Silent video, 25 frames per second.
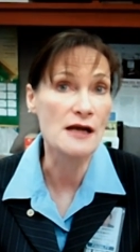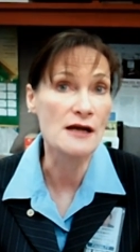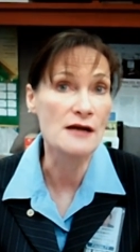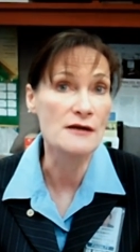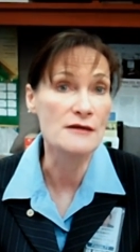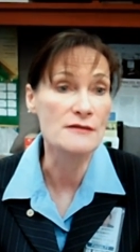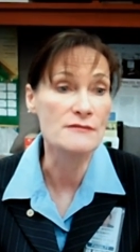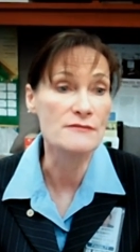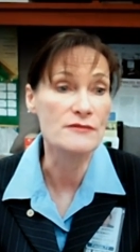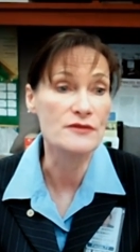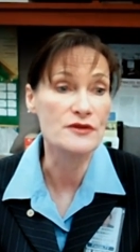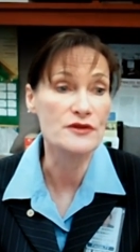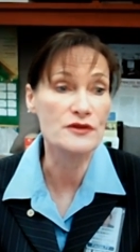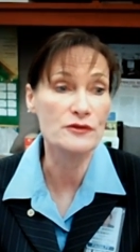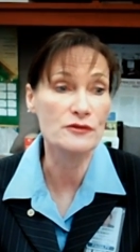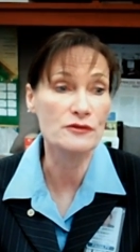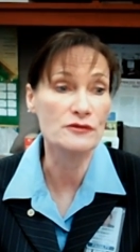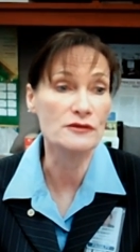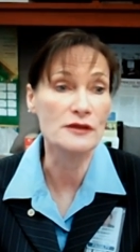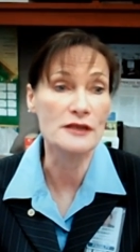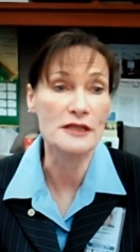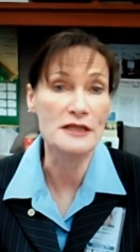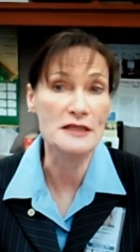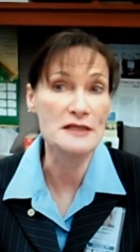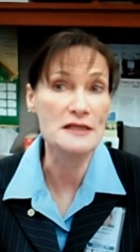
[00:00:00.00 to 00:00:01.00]
um,
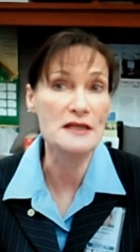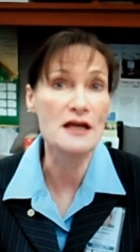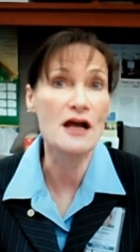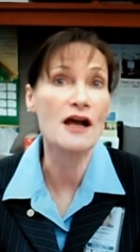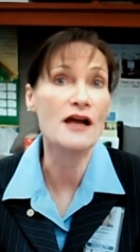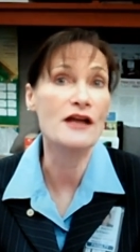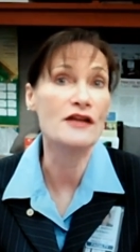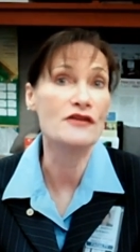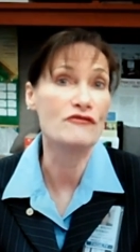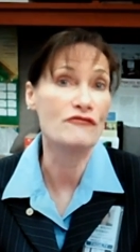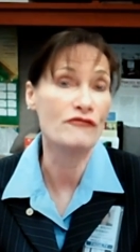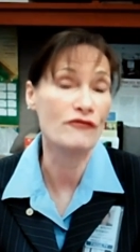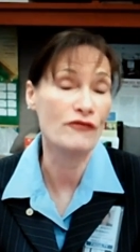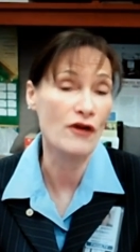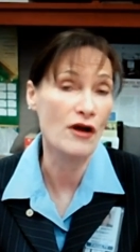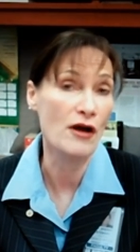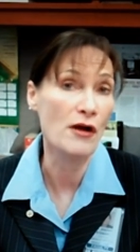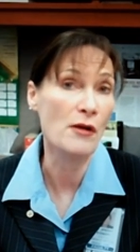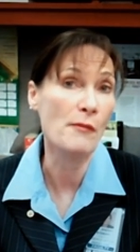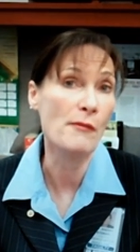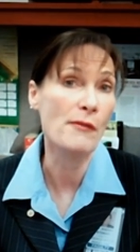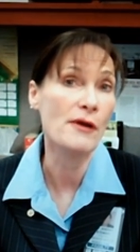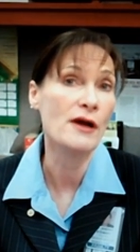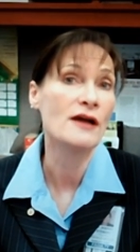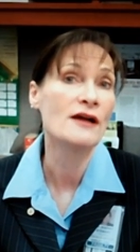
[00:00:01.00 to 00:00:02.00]
certainly aside from